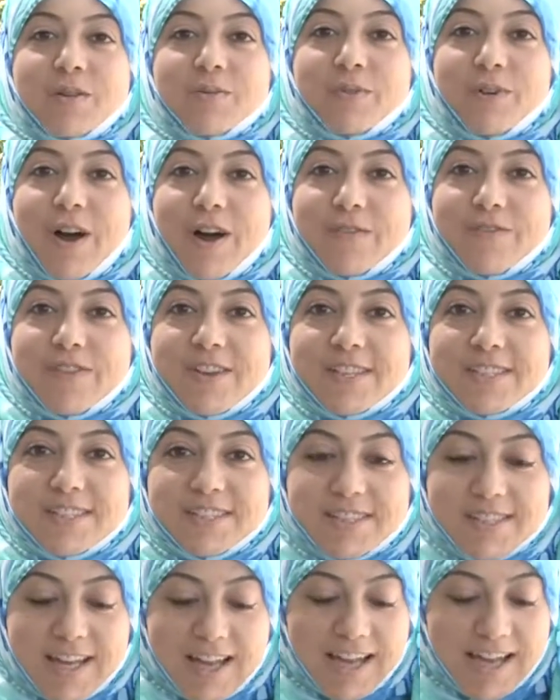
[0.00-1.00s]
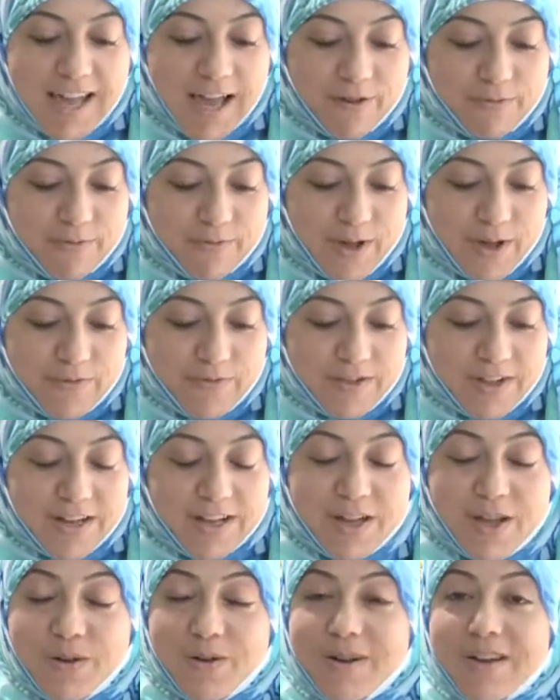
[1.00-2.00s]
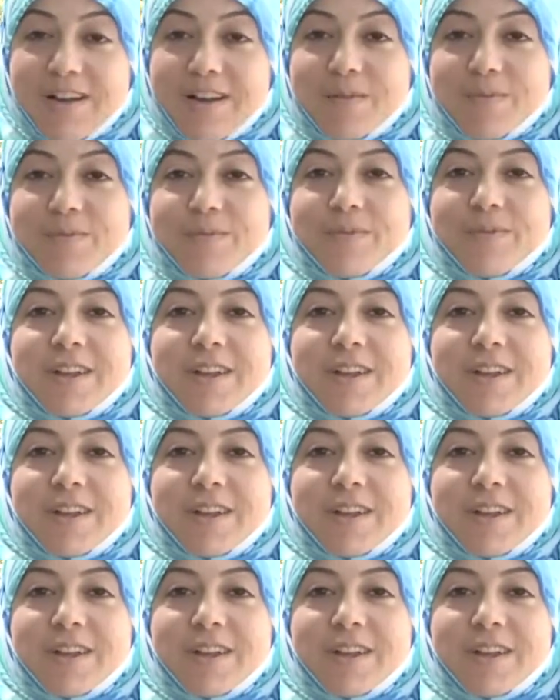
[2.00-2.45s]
prophets. I have Prophet Noah,